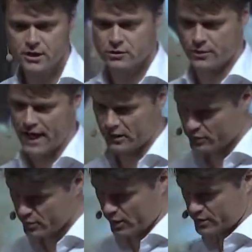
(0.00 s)
So Allan,
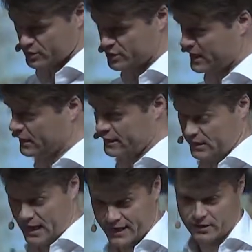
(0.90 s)
do you want to shed a
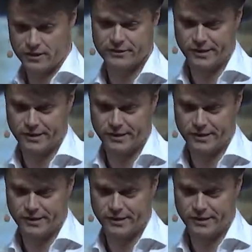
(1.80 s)
little light on,